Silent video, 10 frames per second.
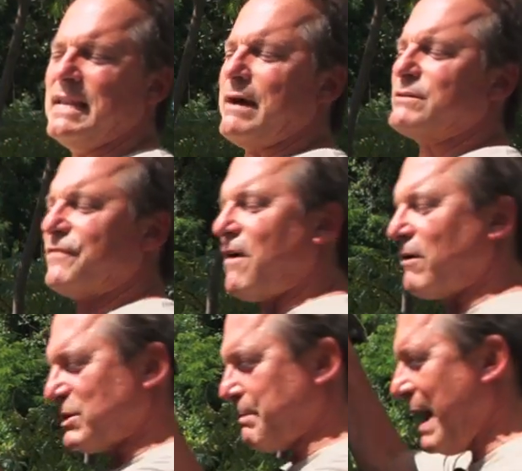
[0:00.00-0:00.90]
Now, as
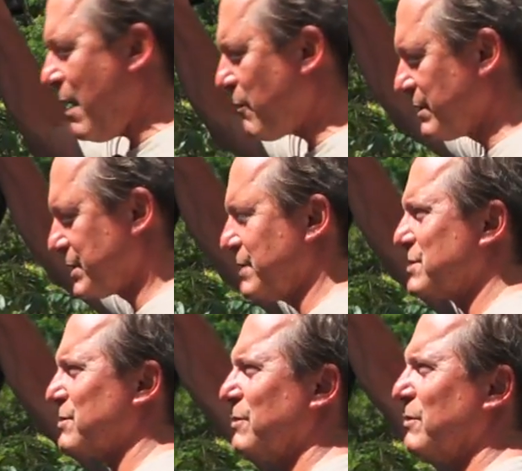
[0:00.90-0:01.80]
far as power is
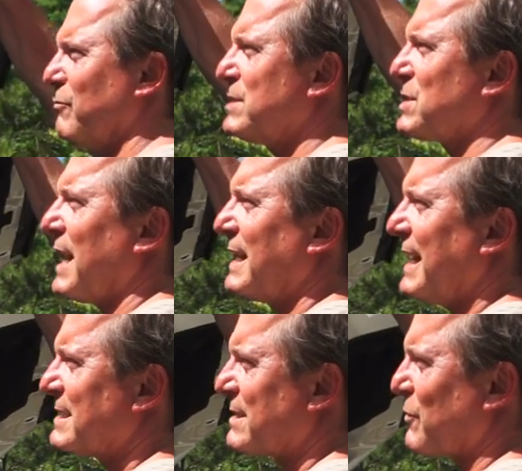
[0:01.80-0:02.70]
concerned, the Ridgeline
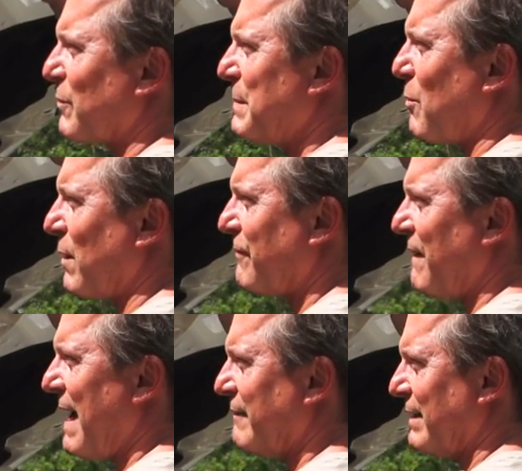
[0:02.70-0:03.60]
gets the
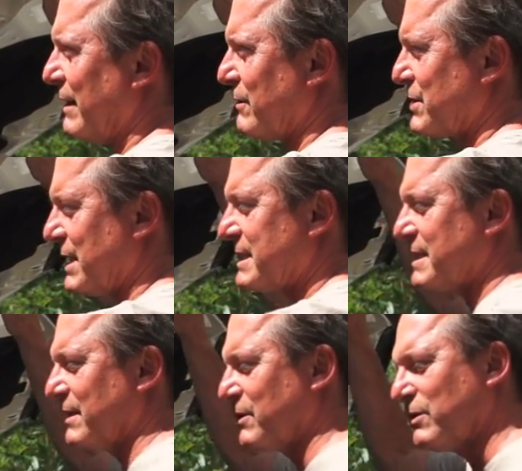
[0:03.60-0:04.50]
3.5-liter,
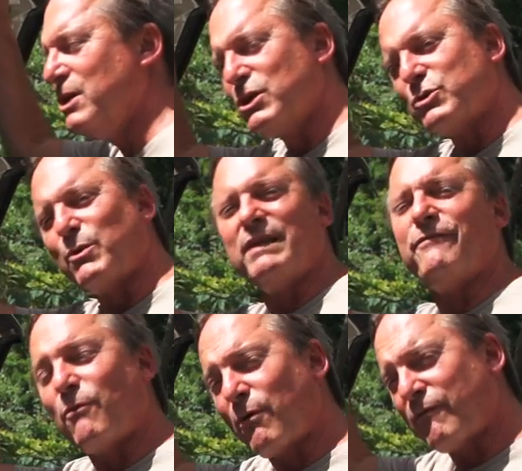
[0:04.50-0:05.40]
6-cylinder,
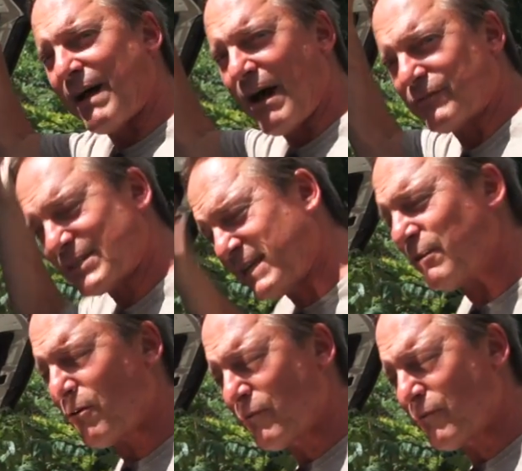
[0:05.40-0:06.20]
24-valve, single